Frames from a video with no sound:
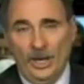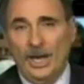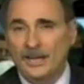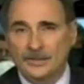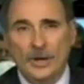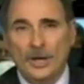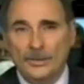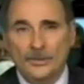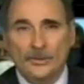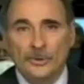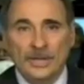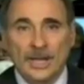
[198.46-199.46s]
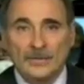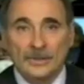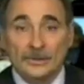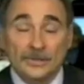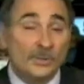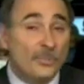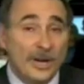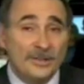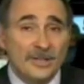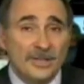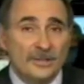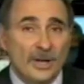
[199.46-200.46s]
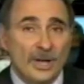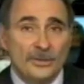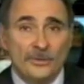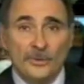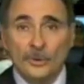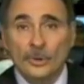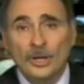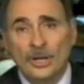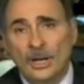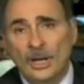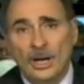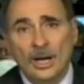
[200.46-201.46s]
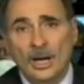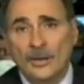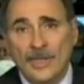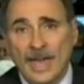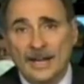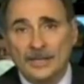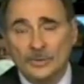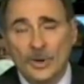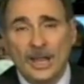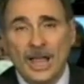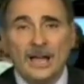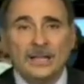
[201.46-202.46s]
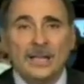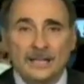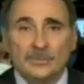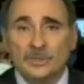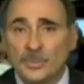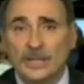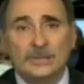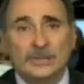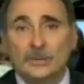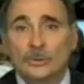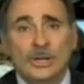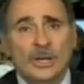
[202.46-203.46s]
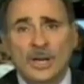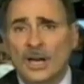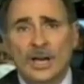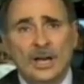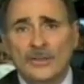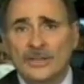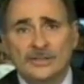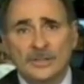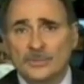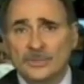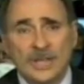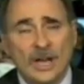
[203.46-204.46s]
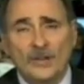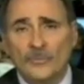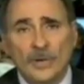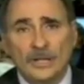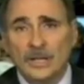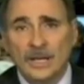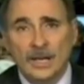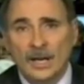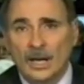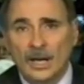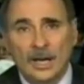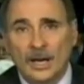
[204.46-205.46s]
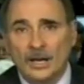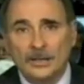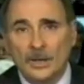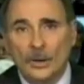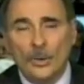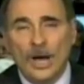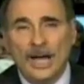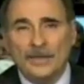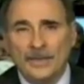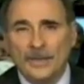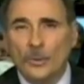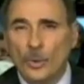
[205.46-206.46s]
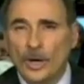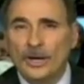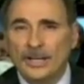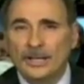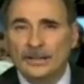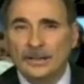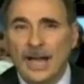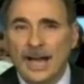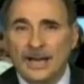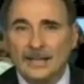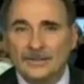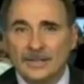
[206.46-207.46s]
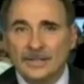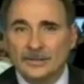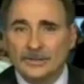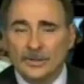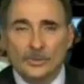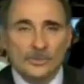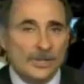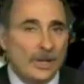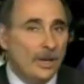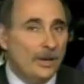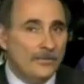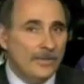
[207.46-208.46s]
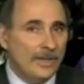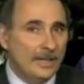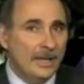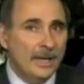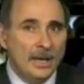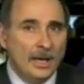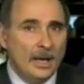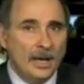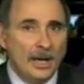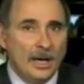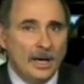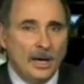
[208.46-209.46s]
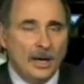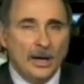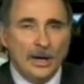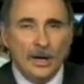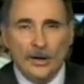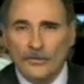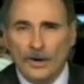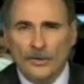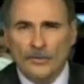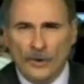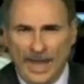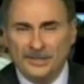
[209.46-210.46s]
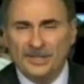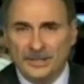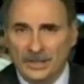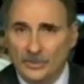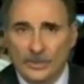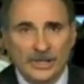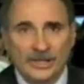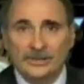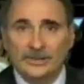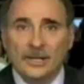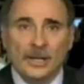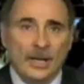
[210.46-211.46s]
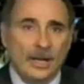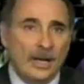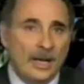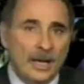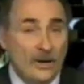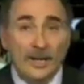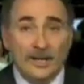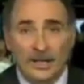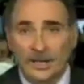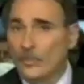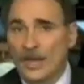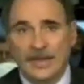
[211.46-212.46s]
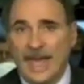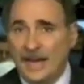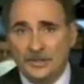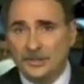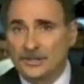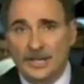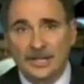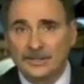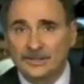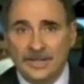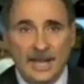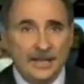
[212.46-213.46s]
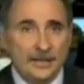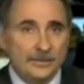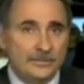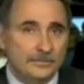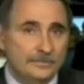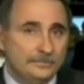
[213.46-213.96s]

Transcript: has gone through an evolution. The President's gone through that as well. I'll let him speak to this himself, but you know, I think where he lies in terms of the of rights and liberties, very clear by the actions that he's taken.